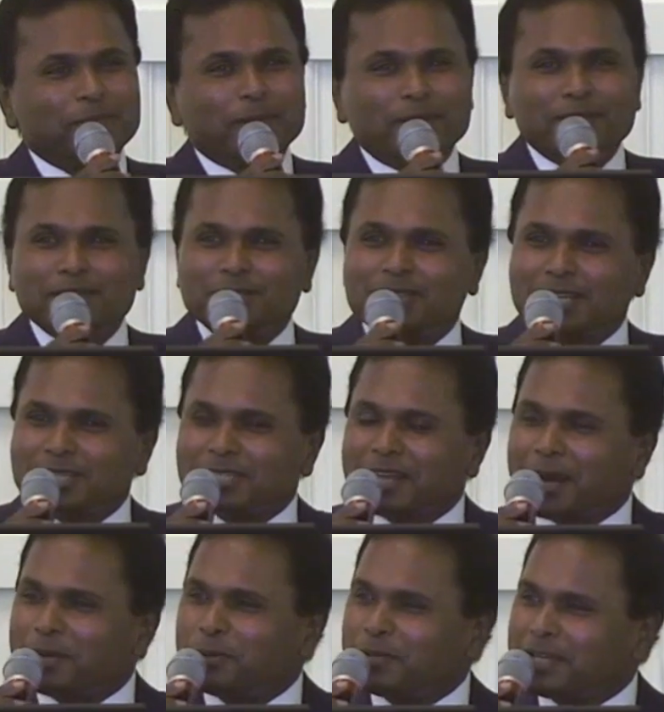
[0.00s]
but we're just
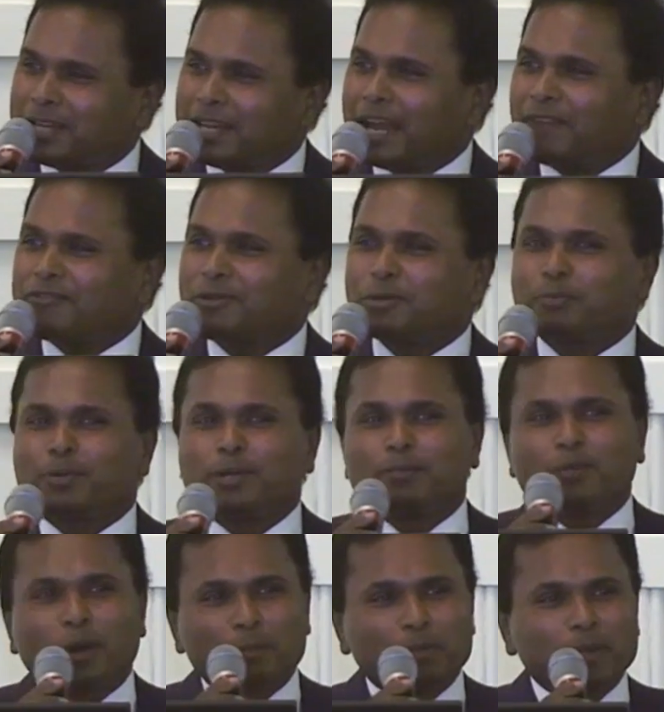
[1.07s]
not doing enough to
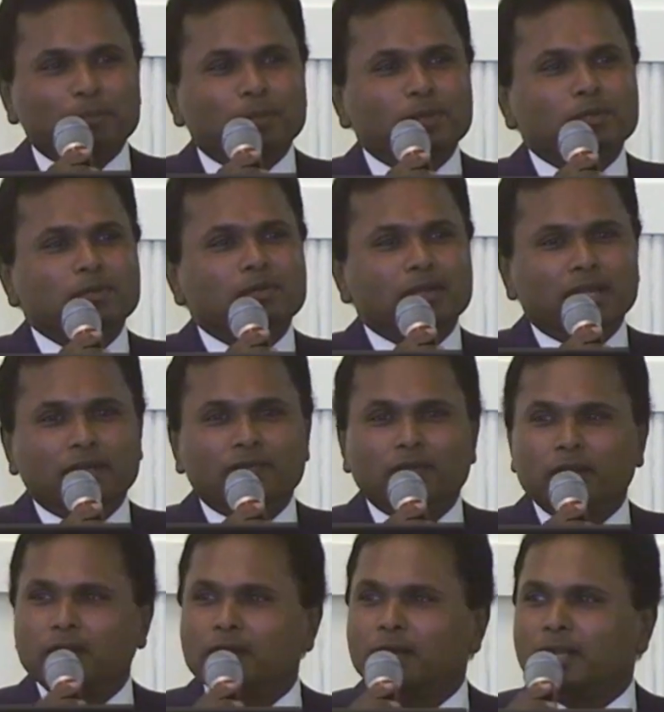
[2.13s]
put more people to read
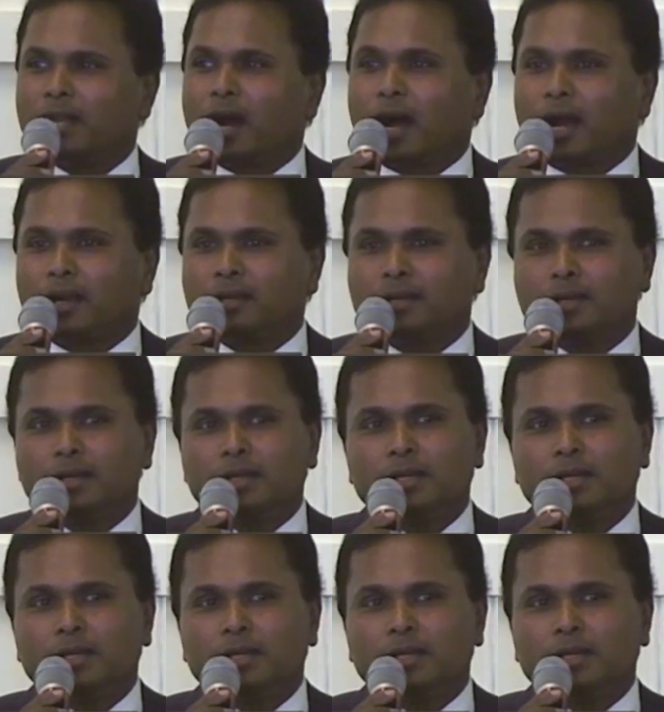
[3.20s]
very early on,